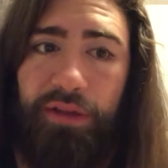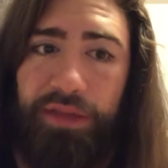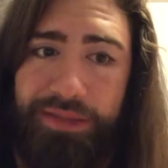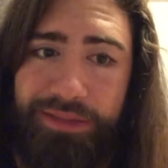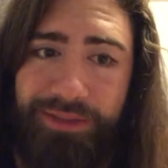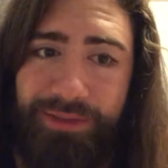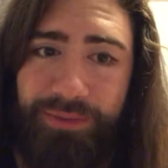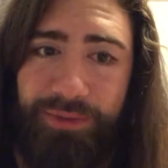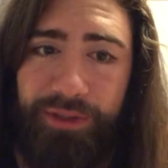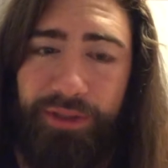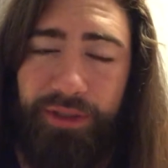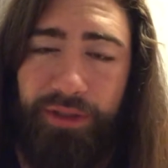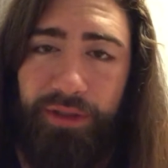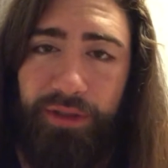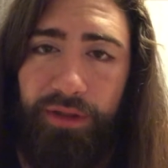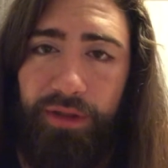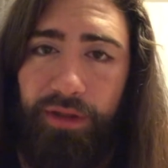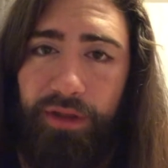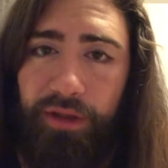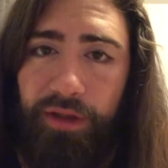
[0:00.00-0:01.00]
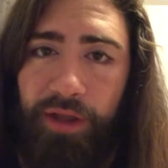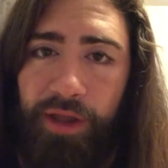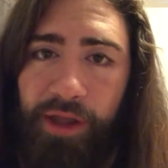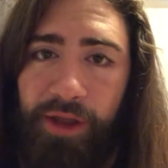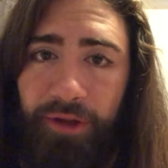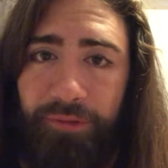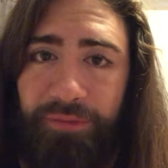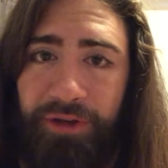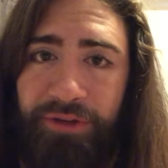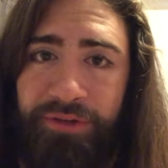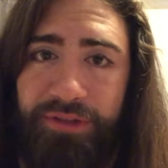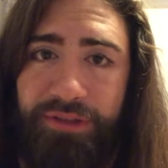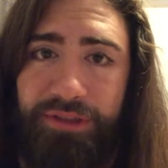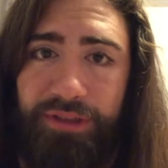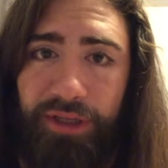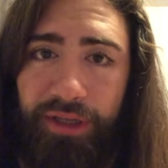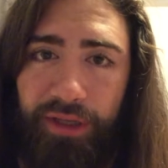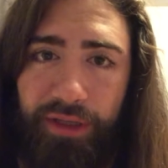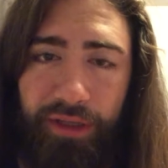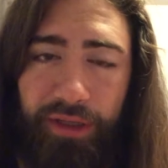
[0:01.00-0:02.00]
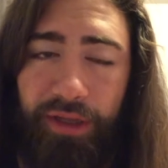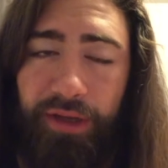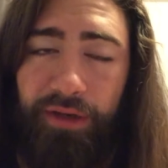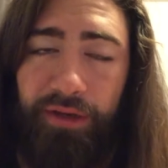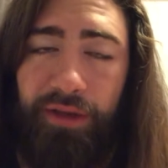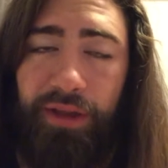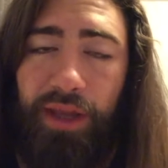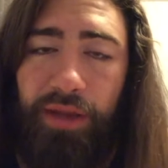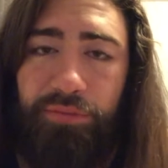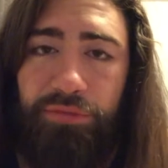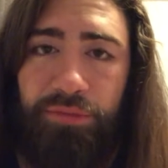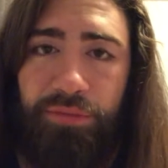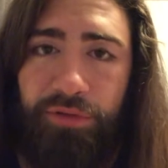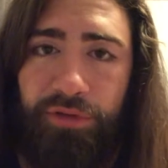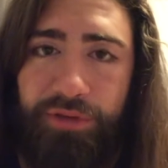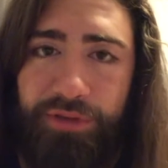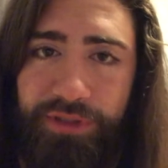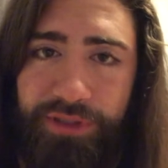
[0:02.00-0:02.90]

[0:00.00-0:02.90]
Last week, I was like incapable,